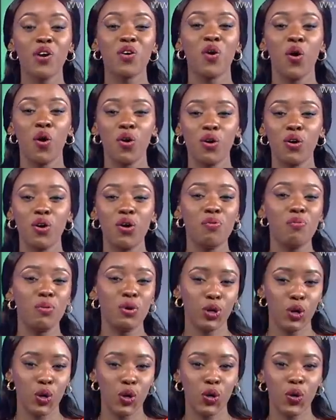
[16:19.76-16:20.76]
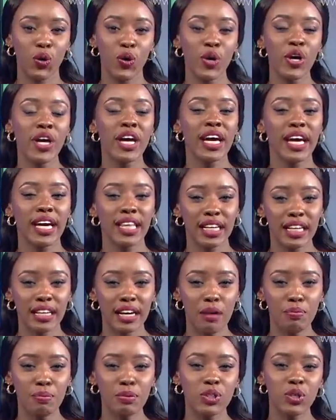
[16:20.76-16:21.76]
Congo Bololo. In the
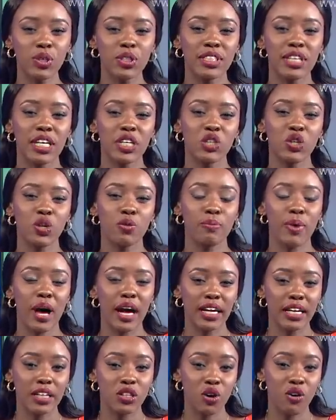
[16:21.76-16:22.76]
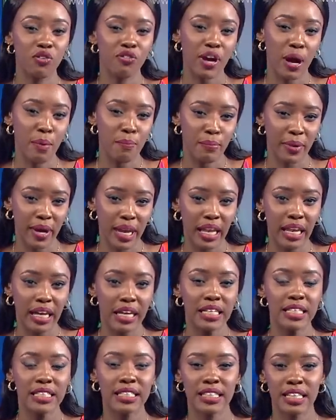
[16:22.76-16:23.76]
capital central market of
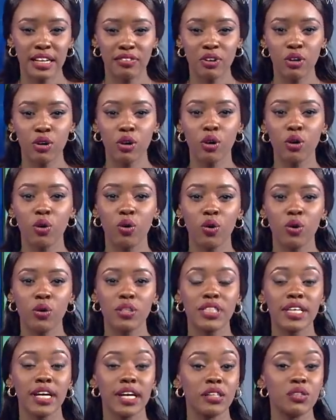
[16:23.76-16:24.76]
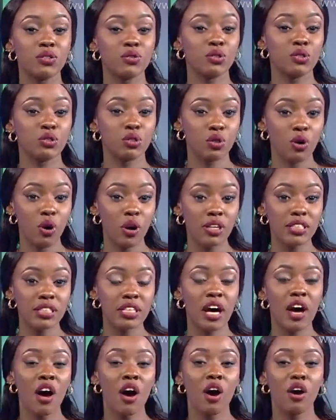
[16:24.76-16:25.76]
Gambela, several locals head to stalls
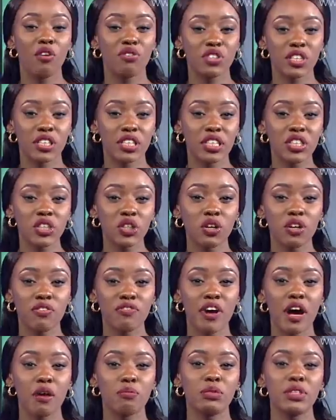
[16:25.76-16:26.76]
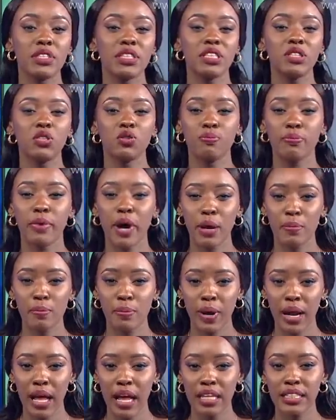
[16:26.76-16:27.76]
of traditional pharmacies to buy
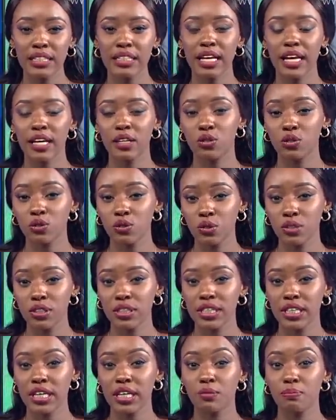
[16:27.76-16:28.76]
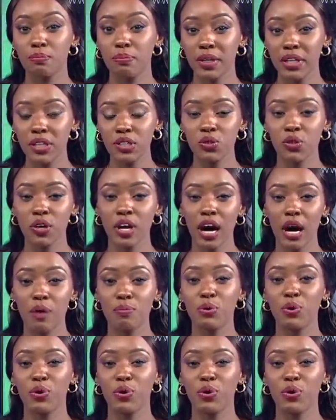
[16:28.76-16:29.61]
plants and roots in bid to curb